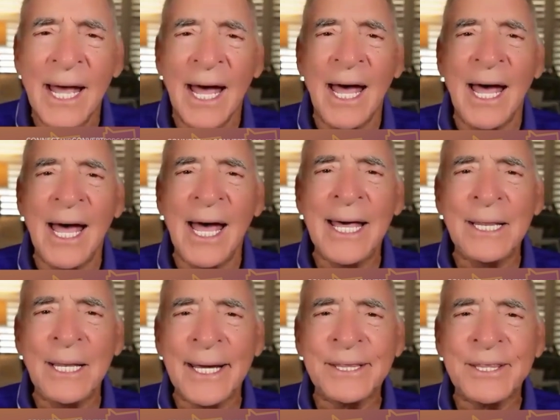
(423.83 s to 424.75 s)
I
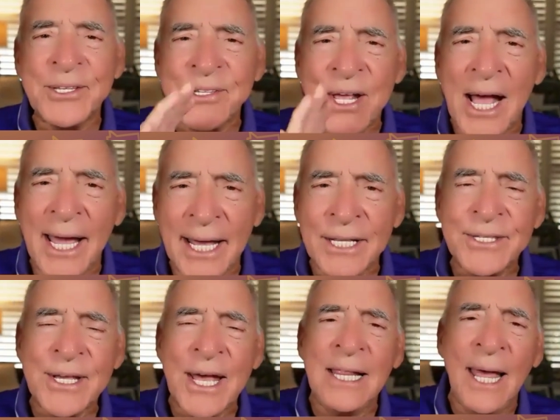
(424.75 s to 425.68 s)
like the
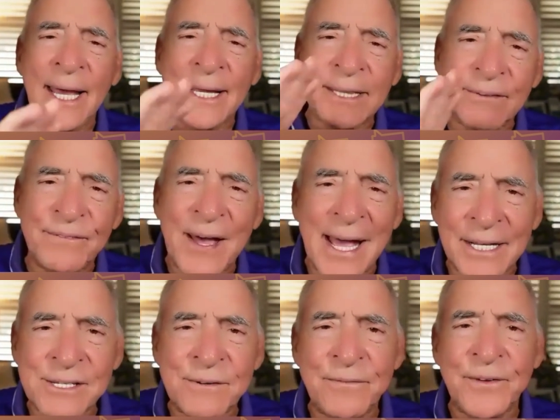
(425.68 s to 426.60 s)
science. I like the
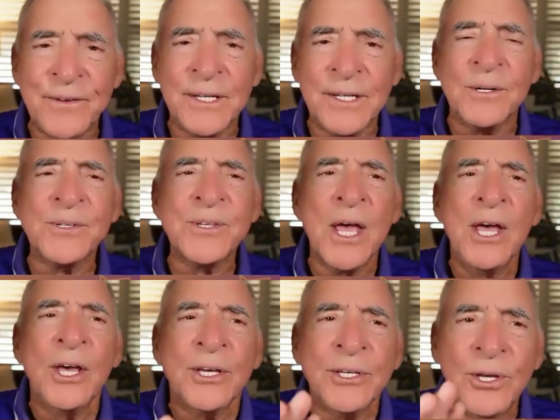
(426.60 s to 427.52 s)
facts and figures.
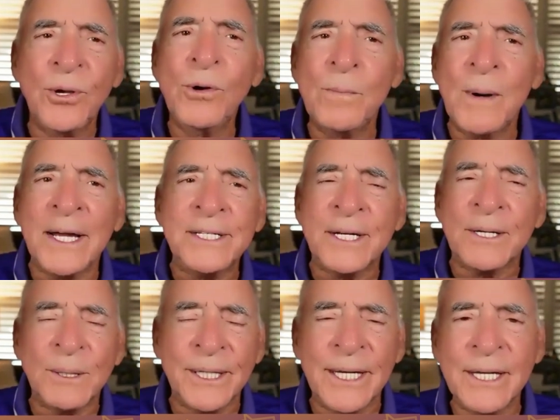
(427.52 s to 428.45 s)
You, my dear
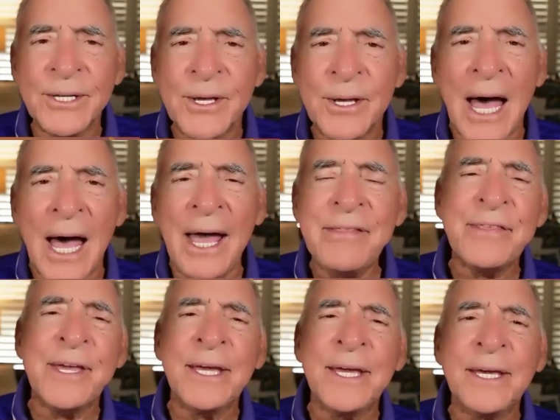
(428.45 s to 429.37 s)
Leah, I
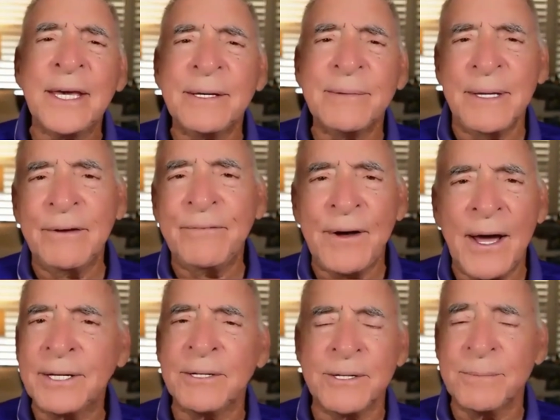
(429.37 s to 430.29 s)
think if
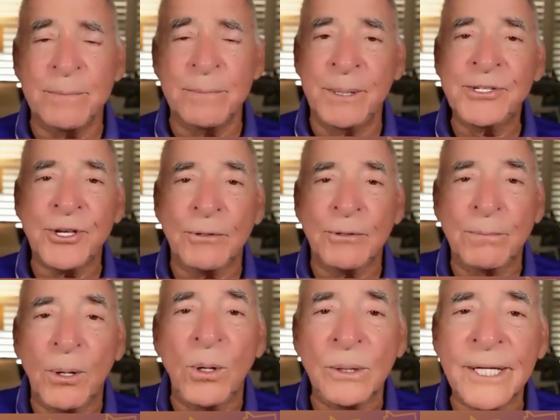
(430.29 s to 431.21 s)
I could be so
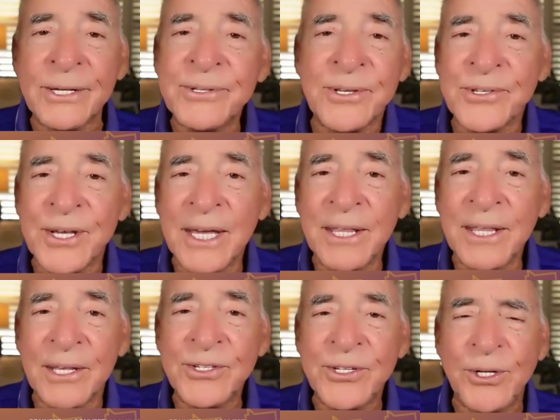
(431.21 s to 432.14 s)
bold as to say
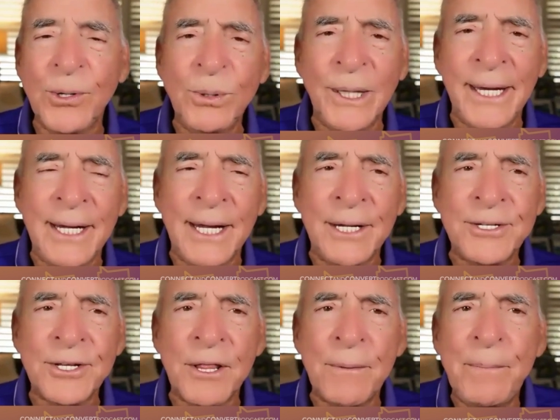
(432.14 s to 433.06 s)
this, you lean
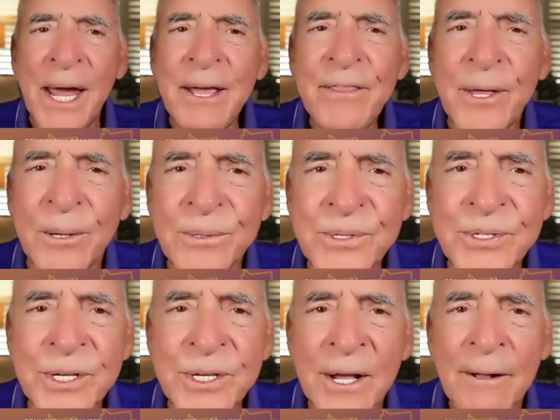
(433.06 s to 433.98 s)
into the pathos.